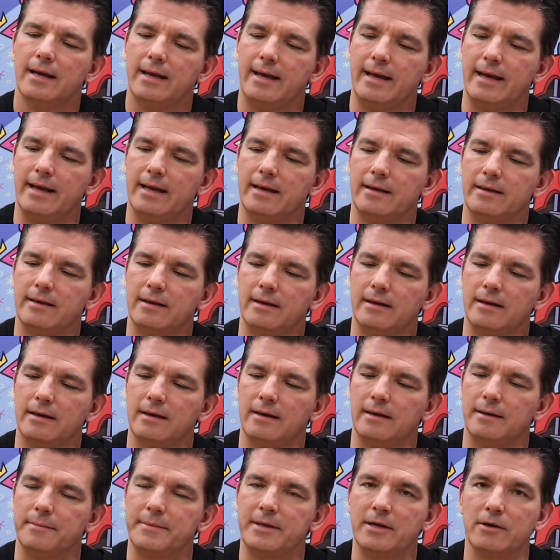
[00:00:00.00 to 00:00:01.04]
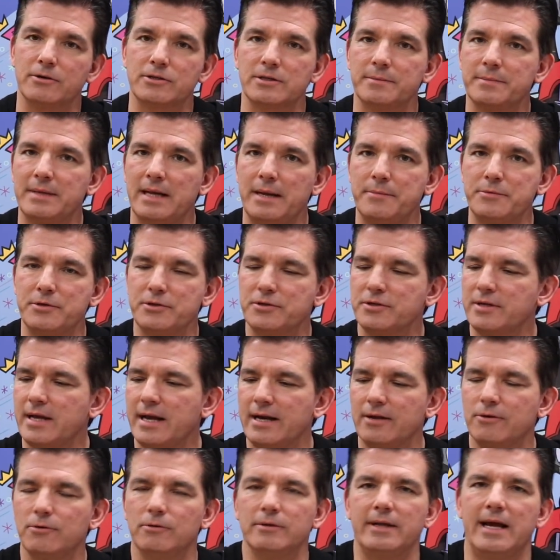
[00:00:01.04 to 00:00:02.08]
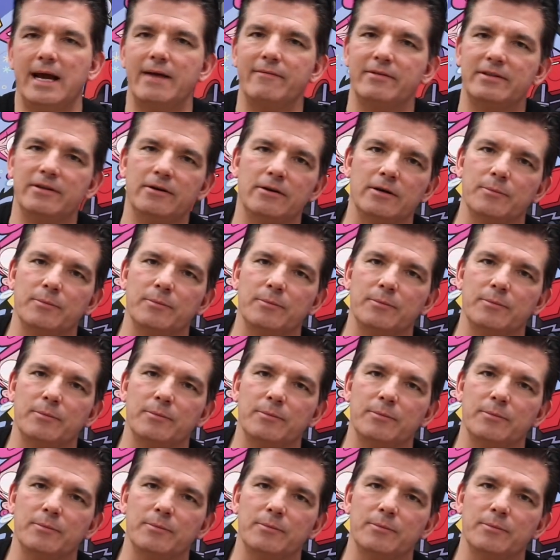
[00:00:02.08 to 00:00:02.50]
And, you know, sometimes it's kind of cool to have it there